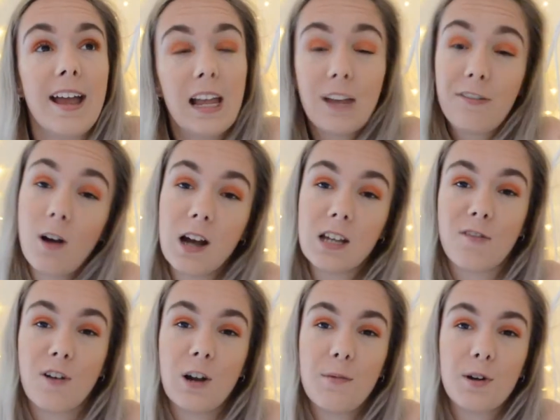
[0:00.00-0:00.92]
If you guys
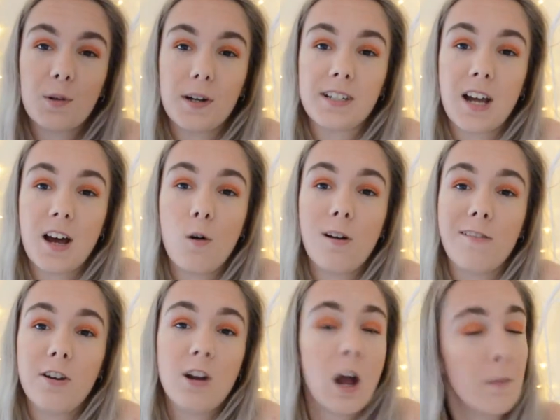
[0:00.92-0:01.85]
follow me on Twitter, or
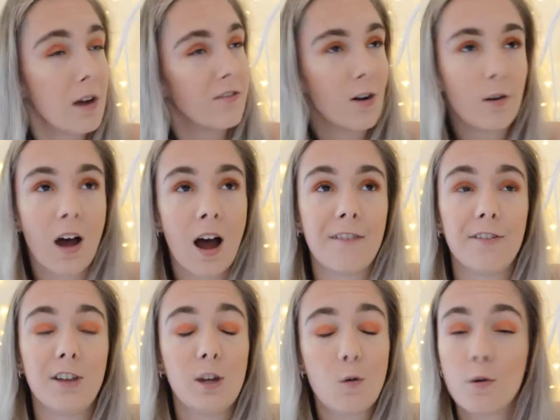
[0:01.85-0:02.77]
if you know me in real life,
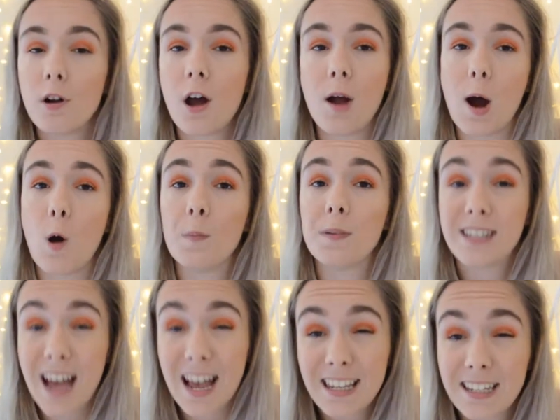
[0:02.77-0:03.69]
you will know how
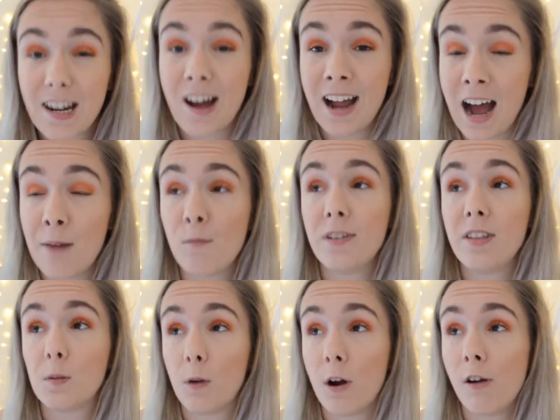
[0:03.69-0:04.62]
obsessed I am with
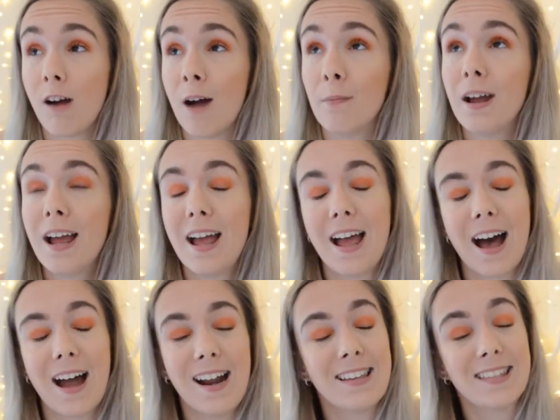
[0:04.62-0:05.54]
this program,
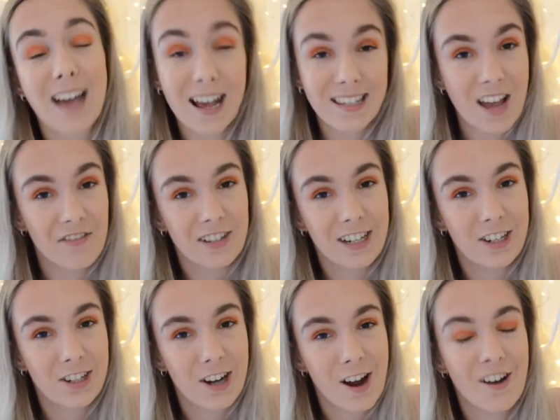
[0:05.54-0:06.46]
and it is That 70s
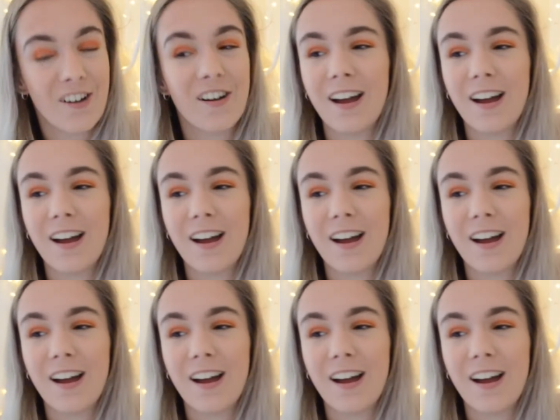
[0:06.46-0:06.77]
Show.